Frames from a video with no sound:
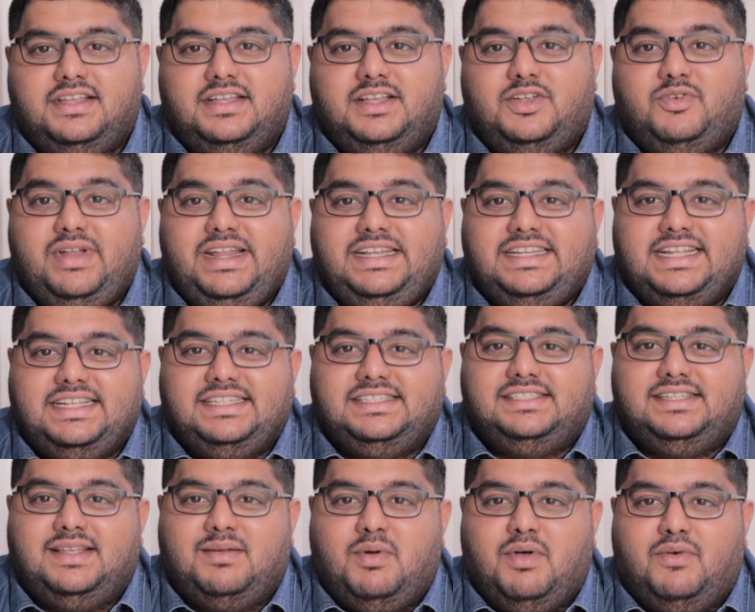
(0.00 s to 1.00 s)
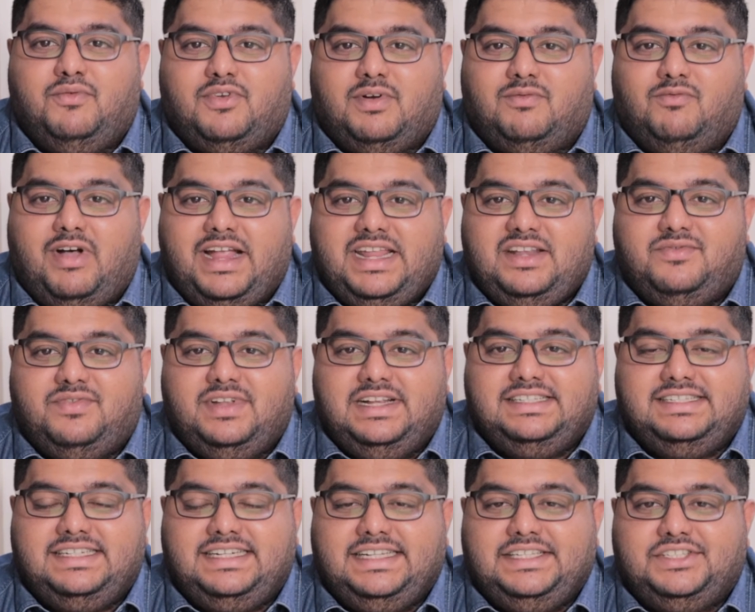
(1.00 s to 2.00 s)
Greetings from
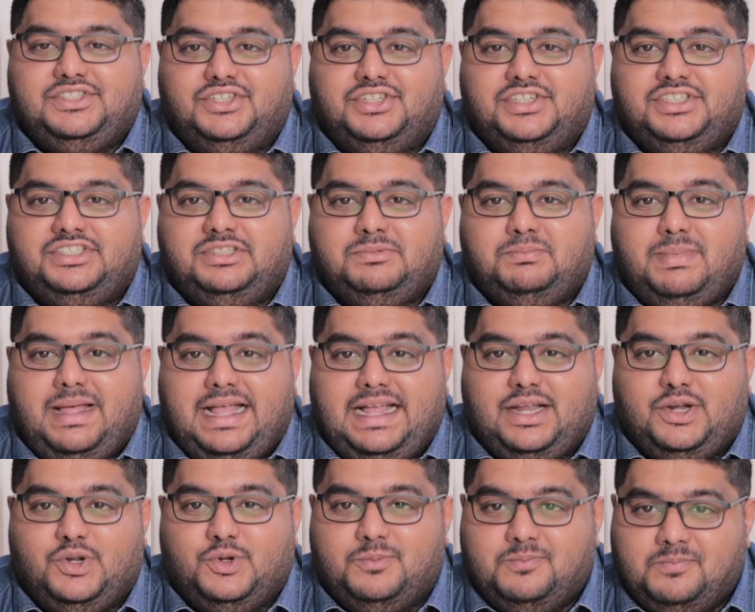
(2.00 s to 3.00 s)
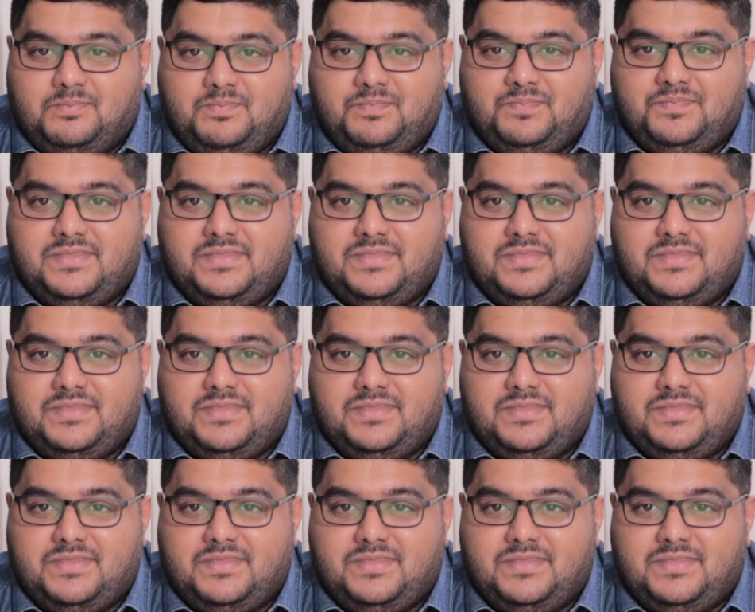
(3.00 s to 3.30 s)
Whitefield City Church, Bangalore.